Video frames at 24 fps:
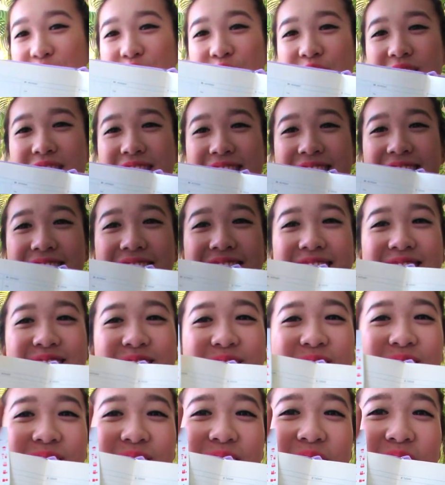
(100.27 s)
cute stickers
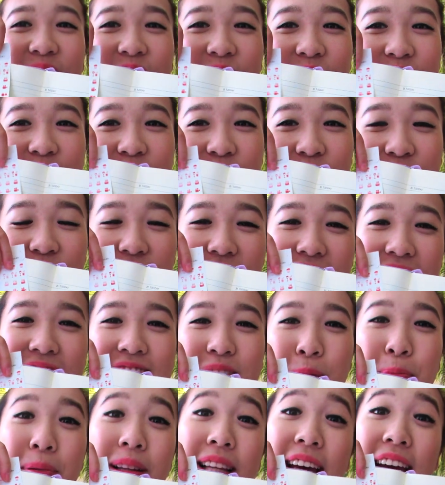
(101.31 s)
too. So you know there's
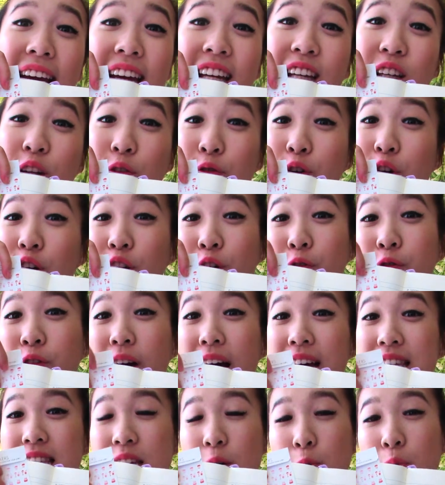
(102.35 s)
a plane and if you're going to
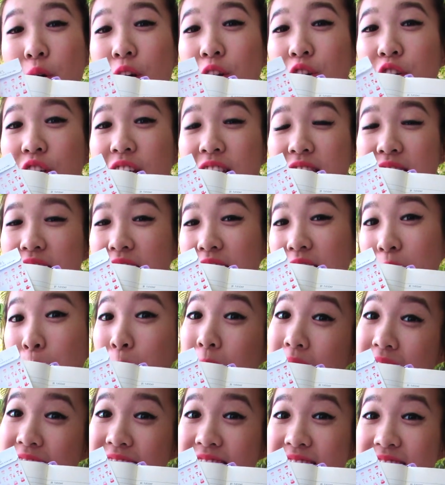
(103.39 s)
fly somewhere you can stick the
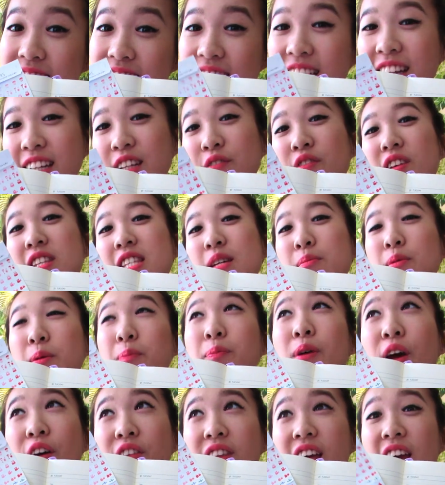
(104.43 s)
plane sticker and if it's
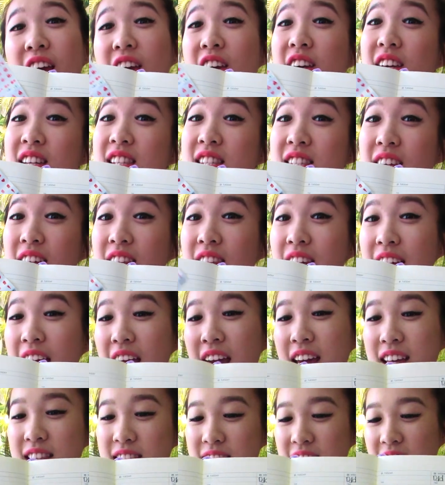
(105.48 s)
someone's birthday you can stick the
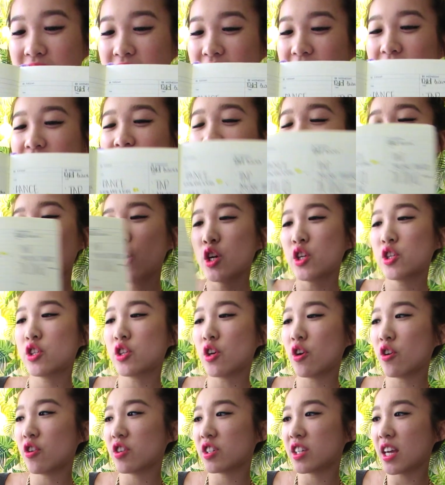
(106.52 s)
cake sticker.
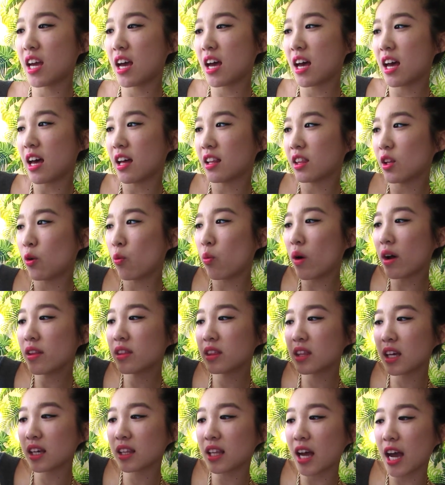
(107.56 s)
So yeah, the
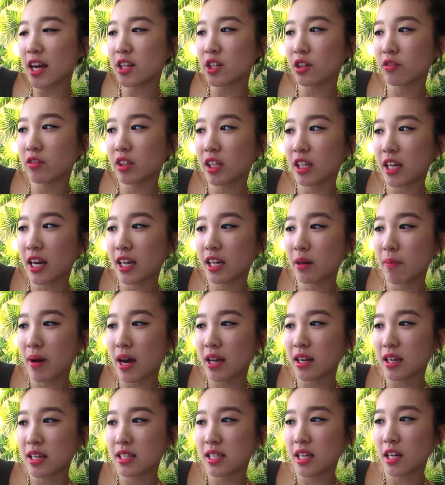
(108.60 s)
one thing that I don't really like
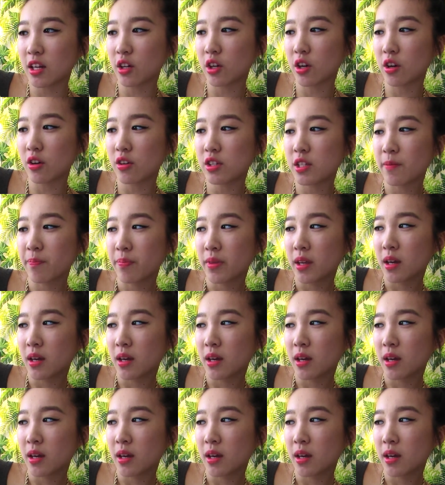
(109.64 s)
about it is that it goes